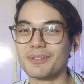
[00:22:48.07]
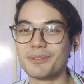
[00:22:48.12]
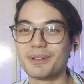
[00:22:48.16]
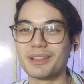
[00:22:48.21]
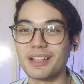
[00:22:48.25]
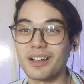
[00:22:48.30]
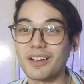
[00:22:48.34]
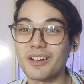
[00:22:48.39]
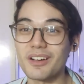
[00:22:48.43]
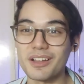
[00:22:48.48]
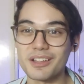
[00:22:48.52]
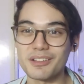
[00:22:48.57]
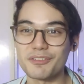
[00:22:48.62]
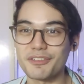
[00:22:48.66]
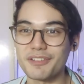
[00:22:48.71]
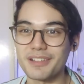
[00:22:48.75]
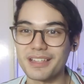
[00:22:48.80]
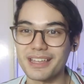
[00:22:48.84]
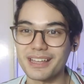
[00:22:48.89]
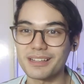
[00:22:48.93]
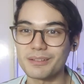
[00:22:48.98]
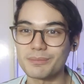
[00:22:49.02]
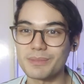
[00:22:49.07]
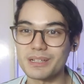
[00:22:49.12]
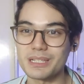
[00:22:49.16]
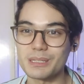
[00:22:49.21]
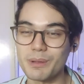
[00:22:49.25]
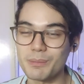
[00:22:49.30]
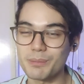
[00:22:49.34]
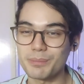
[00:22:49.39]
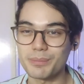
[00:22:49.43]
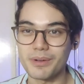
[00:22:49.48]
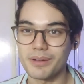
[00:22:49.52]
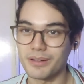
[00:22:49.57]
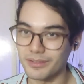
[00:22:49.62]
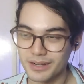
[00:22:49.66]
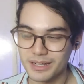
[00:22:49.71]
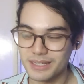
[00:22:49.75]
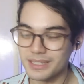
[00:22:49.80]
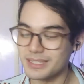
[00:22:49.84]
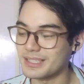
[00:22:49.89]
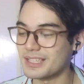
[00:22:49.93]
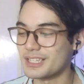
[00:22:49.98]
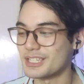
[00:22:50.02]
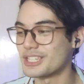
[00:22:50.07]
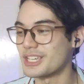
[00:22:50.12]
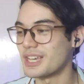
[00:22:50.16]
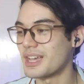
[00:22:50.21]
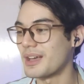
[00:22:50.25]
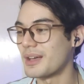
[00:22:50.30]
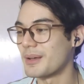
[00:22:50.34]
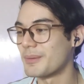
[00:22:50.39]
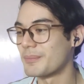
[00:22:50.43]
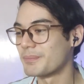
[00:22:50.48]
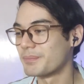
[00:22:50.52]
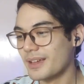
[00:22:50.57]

with the conflict, mas may progress na siya.